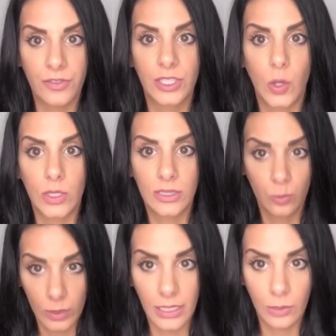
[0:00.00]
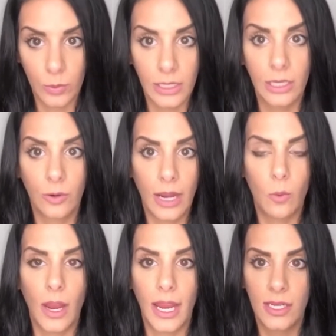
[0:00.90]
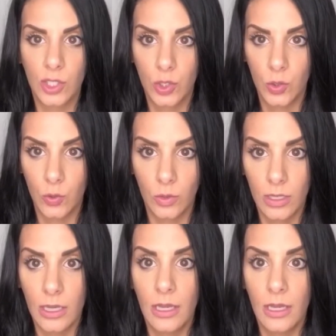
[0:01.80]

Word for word: So it's a really, really great way to